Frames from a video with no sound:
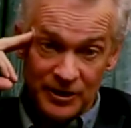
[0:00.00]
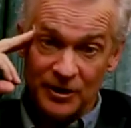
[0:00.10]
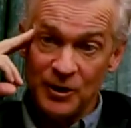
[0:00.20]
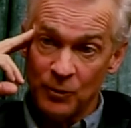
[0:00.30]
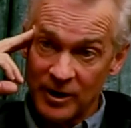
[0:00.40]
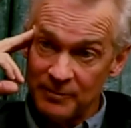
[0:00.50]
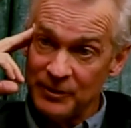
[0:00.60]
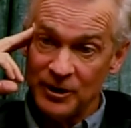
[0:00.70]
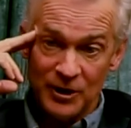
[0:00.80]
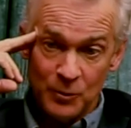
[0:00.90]
know you want to
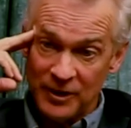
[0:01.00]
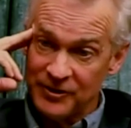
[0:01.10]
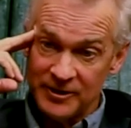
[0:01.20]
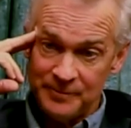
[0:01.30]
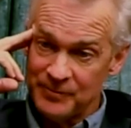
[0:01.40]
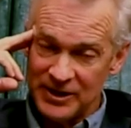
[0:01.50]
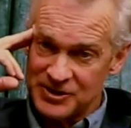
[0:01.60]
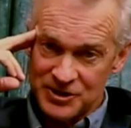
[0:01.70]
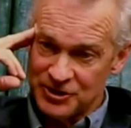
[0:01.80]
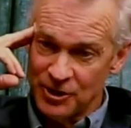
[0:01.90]
you know you want the
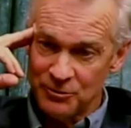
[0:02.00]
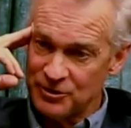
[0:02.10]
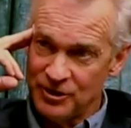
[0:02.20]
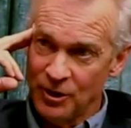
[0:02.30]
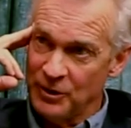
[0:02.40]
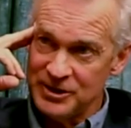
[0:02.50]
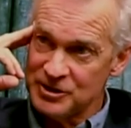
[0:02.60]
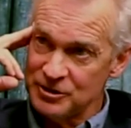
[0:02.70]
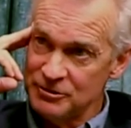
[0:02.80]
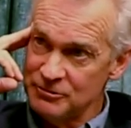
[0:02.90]
it's don't go
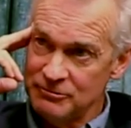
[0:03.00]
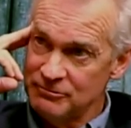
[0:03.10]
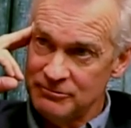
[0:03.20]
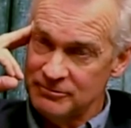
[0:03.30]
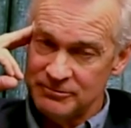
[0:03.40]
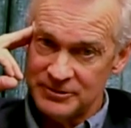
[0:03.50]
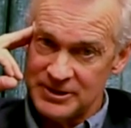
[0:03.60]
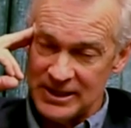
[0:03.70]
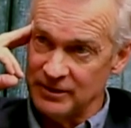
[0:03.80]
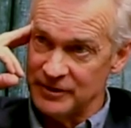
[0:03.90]
into
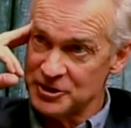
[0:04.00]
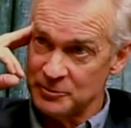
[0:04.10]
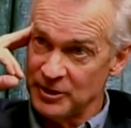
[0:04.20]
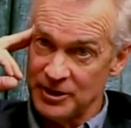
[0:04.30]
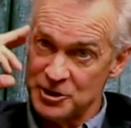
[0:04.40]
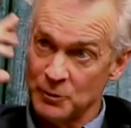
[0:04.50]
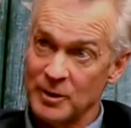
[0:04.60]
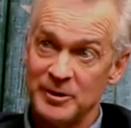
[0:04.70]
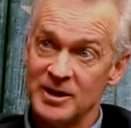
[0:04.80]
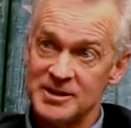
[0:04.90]
television because you want
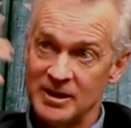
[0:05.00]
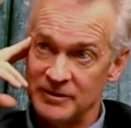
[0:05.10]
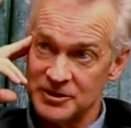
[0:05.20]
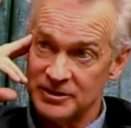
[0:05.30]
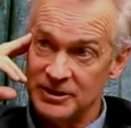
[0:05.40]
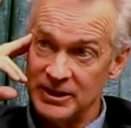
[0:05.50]
to be on television.